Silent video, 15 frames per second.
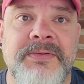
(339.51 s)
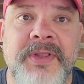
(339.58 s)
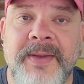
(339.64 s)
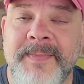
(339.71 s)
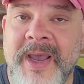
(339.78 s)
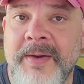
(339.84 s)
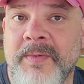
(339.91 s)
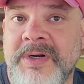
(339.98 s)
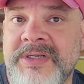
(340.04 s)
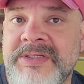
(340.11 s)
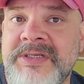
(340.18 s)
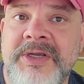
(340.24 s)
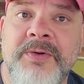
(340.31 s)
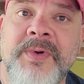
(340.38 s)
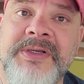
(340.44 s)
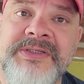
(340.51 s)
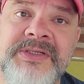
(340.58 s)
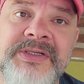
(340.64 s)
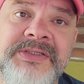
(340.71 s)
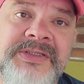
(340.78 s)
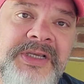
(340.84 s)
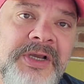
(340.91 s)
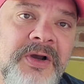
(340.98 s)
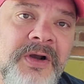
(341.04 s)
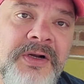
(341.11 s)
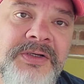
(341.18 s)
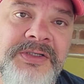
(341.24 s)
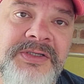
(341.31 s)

they might want to see your residency card